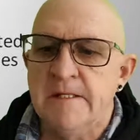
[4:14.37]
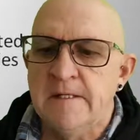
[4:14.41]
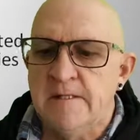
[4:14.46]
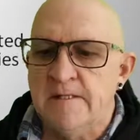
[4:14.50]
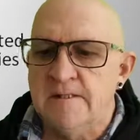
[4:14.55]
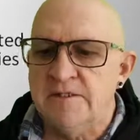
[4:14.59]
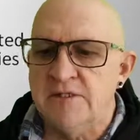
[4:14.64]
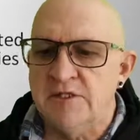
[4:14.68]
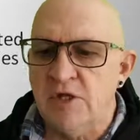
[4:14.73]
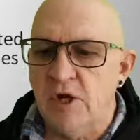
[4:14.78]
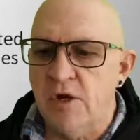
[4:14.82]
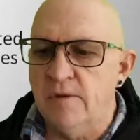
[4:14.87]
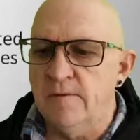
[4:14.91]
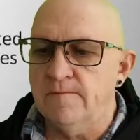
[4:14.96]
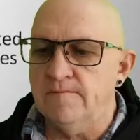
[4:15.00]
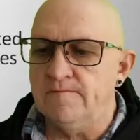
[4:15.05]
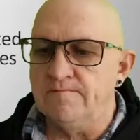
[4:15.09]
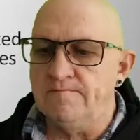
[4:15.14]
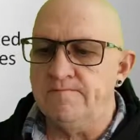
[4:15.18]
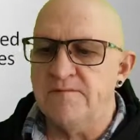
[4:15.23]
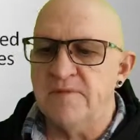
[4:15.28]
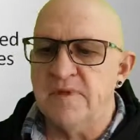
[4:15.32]
So
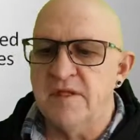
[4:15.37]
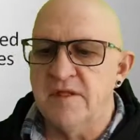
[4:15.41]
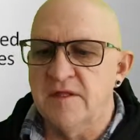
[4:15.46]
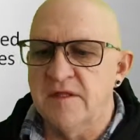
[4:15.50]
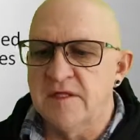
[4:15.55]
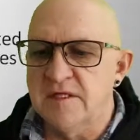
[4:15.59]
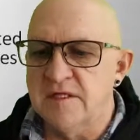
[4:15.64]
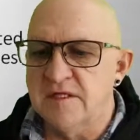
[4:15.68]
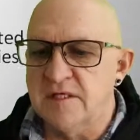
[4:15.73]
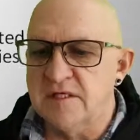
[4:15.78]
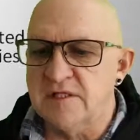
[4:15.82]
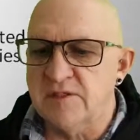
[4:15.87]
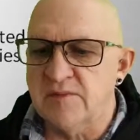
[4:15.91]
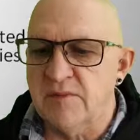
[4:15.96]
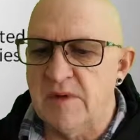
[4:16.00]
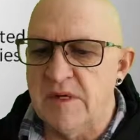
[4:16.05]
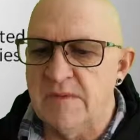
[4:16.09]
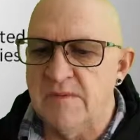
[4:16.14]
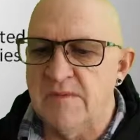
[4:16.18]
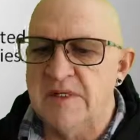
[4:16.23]
this